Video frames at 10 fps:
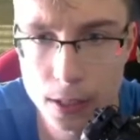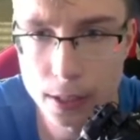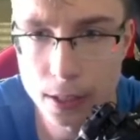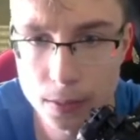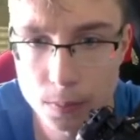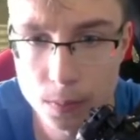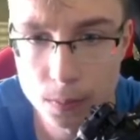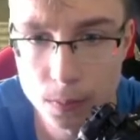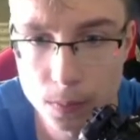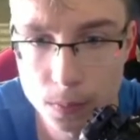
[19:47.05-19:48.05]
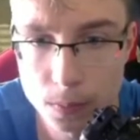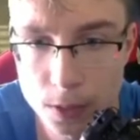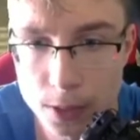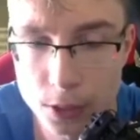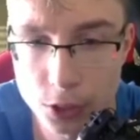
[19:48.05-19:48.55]
yeah,
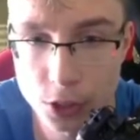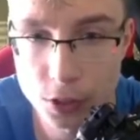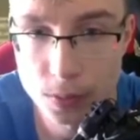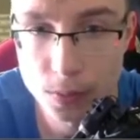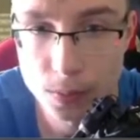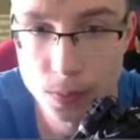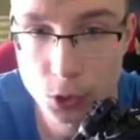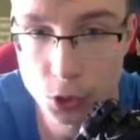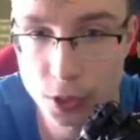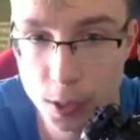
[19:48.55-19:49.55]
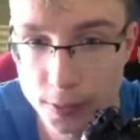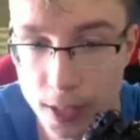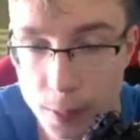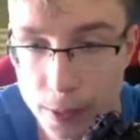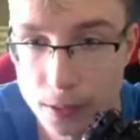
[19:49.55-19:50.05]
this is just choice scarf
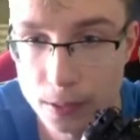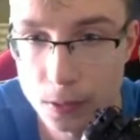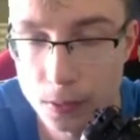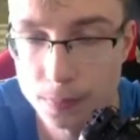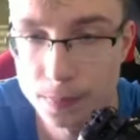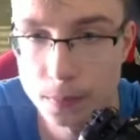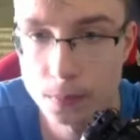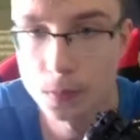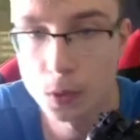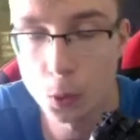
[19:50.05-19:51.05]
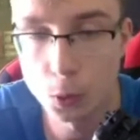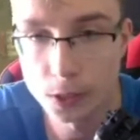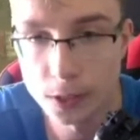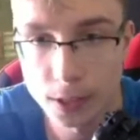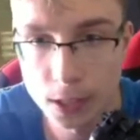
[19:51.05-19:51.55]
Talent all
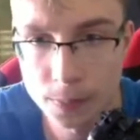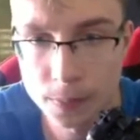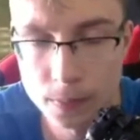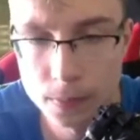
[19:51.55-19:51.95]
the time.